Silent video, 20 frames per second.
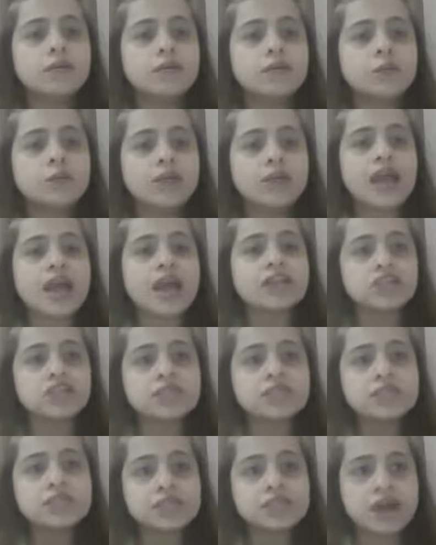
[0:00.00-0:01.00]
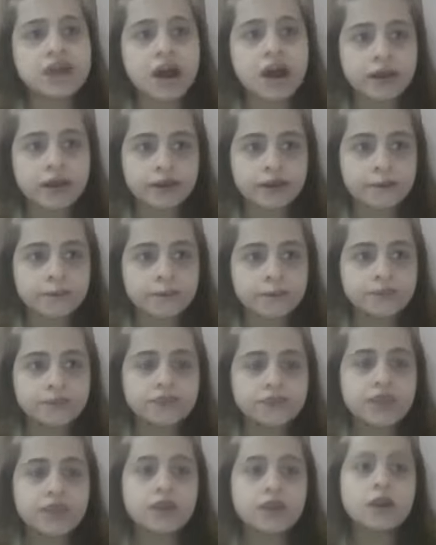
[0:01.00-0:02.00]
we actually discard it
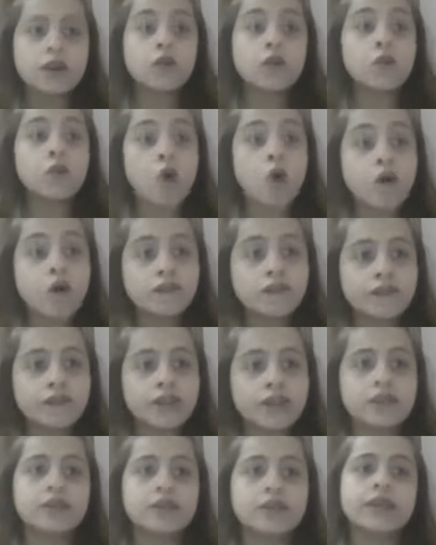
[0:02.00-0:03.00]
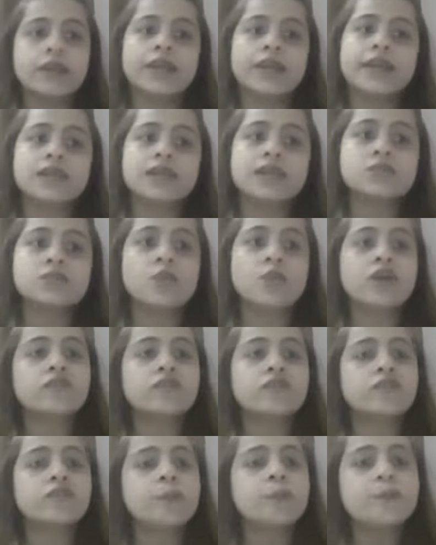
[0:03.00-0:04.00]
now, raw feeding is one of
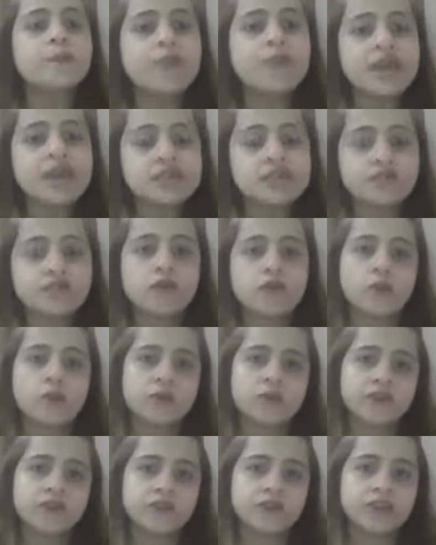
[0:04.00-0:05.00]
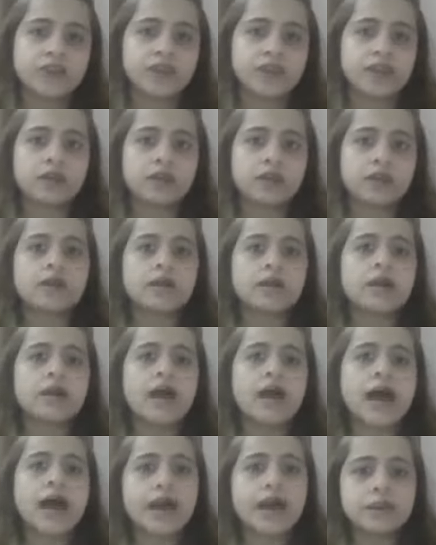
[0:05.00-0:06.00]
the best form of feeding
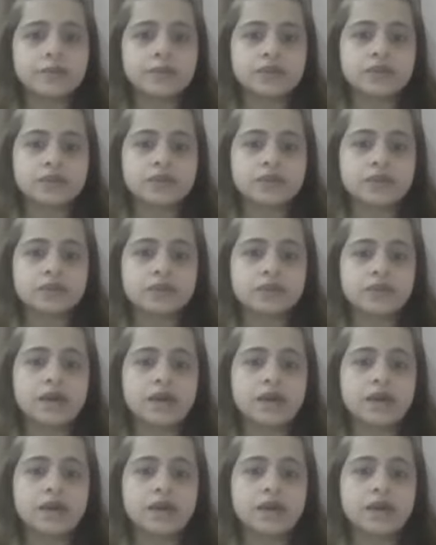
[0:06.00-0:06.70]
animals.